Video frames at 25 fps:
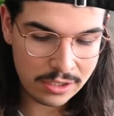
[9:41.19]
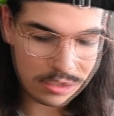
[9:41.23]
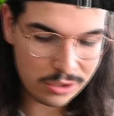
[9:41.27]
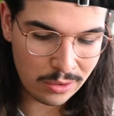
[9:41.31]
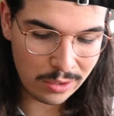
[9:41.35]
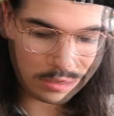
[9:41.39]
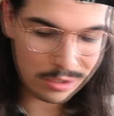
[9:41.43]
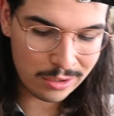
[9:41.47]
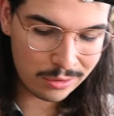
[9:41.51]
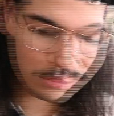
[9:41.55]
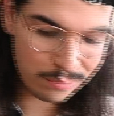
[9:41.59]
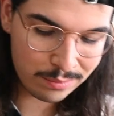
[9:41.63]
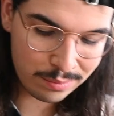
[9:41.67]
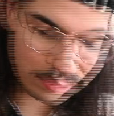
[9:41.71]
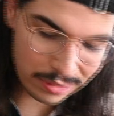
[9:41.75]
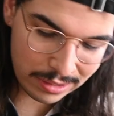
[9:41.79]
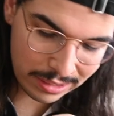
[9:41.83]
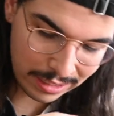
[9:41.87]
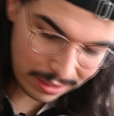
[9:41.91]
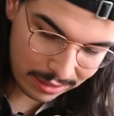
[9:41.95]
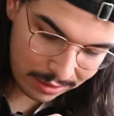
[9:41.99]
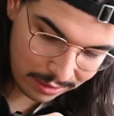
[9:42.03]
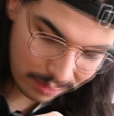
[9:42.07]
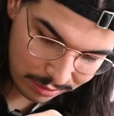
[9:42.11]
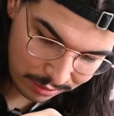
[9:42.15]
so I don't
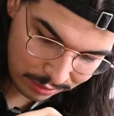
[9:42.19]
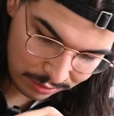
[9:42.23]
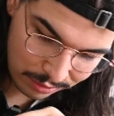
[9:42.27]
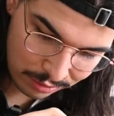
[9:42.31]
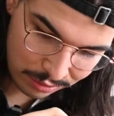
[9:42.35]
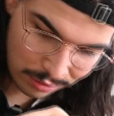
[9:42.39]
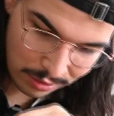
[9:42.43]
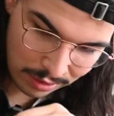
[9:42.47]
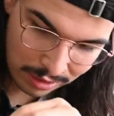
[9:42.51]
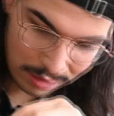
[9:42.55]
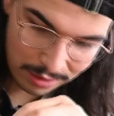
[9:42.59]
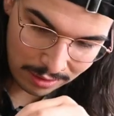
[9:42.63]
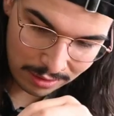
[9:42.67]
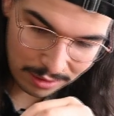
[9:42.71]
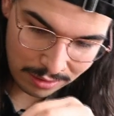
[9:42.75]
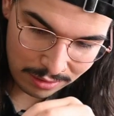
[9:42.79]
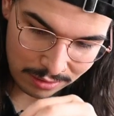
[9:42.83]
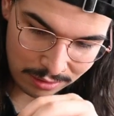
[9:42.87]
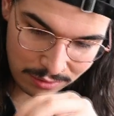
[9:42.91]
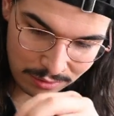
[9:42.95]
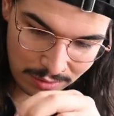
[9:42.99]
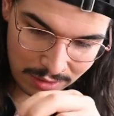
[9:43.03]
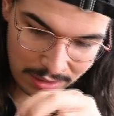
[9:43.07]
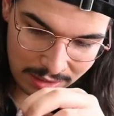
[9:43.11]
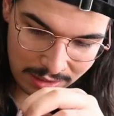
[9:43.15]
plan on trying to
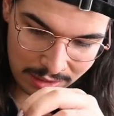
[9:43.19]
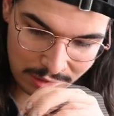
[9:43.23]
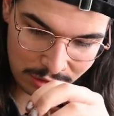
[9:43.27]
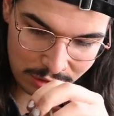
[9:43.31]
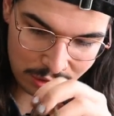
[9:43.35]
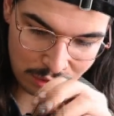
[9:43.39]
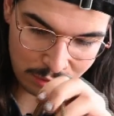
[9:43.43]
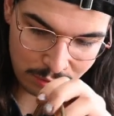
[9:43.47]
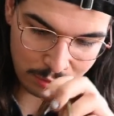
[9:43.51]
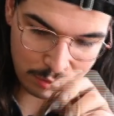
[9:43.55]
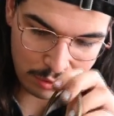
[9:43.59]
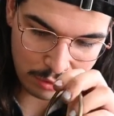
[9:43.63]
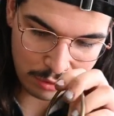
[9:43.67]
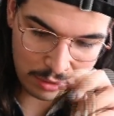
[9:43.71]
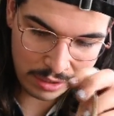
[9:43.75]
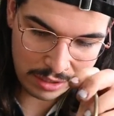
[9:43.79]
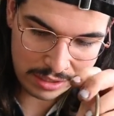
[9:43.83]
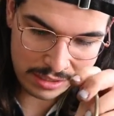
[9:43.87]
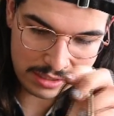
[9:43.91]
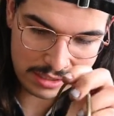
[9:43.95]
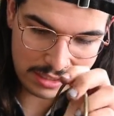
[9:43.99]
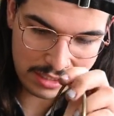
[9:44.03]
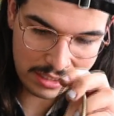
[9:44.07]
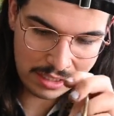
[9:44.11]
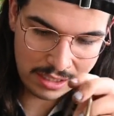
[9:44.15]
do anything super
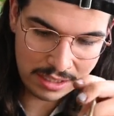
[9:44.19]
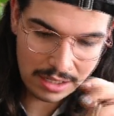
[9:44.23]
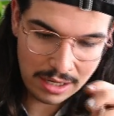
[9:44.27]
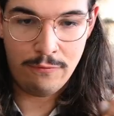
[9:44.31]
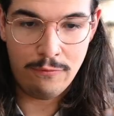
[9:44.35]
crazy